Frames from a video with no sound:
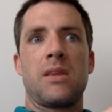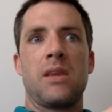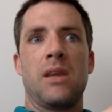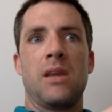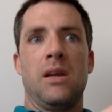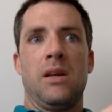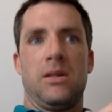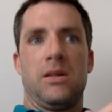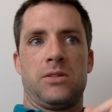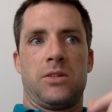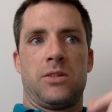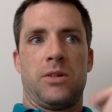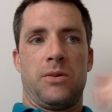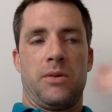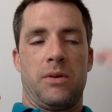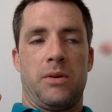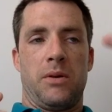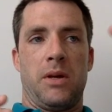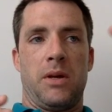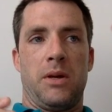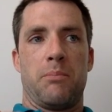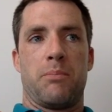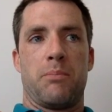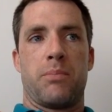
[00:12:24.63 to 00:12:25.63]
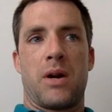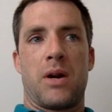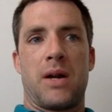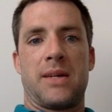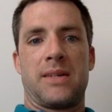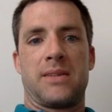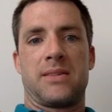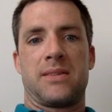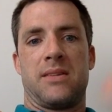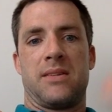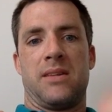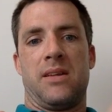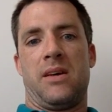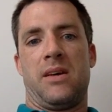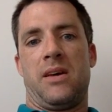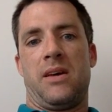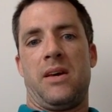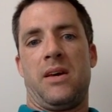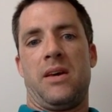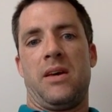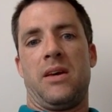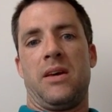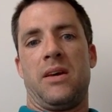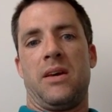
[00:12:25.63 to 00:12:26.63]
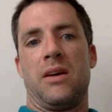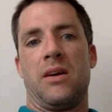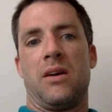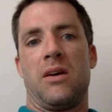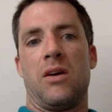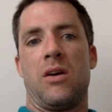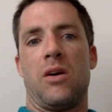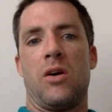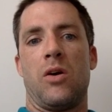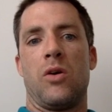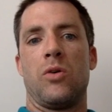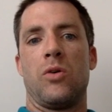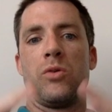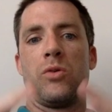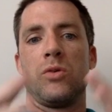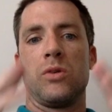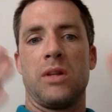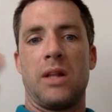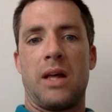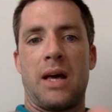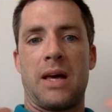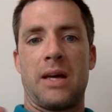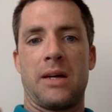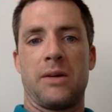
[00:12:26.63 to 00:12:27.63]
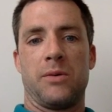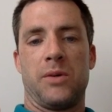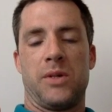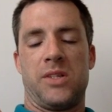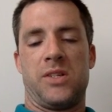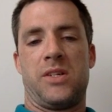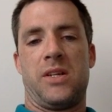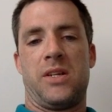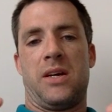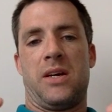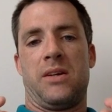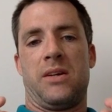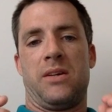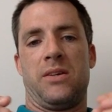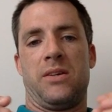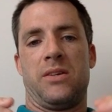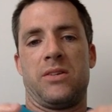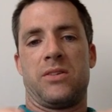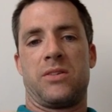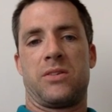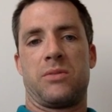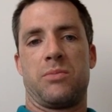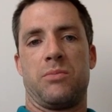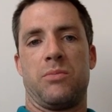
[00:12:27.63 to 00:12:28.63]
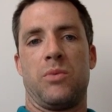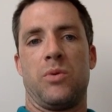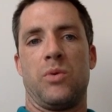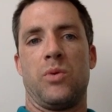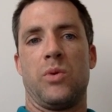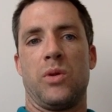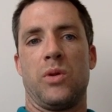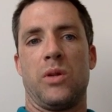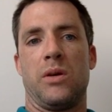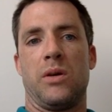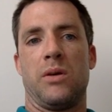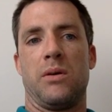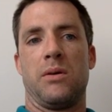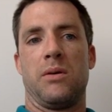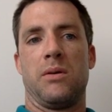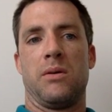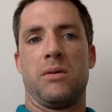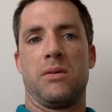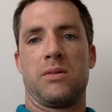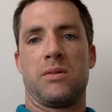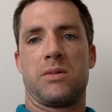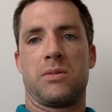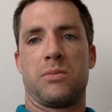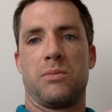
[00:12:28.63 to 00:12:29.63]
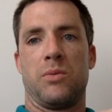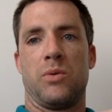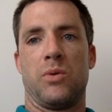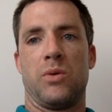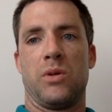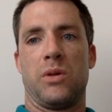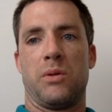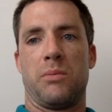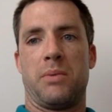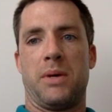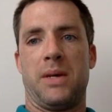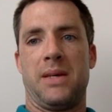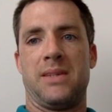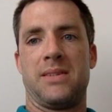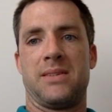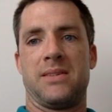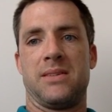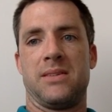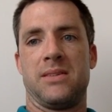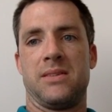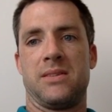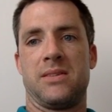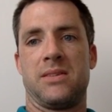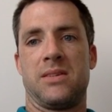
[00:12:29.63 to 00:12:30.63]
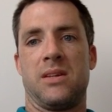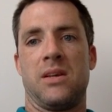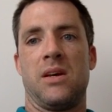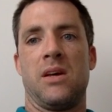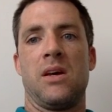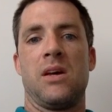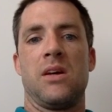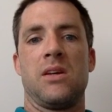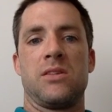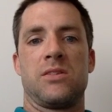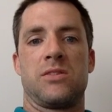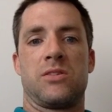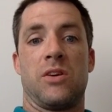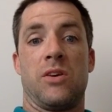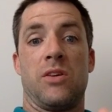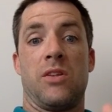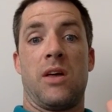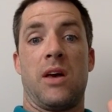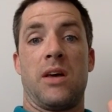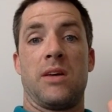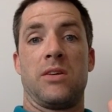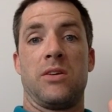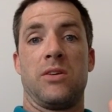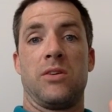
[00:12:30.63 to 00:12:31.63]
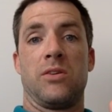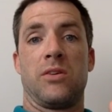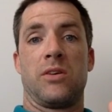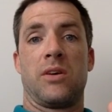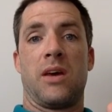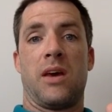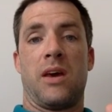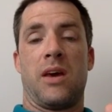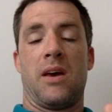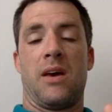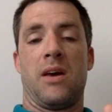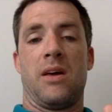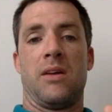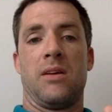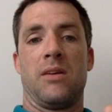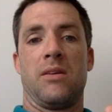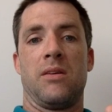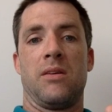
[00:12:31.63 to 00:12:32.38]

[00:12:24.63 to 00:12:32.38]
So it breaks the whole language down into smaller pieces, so that you can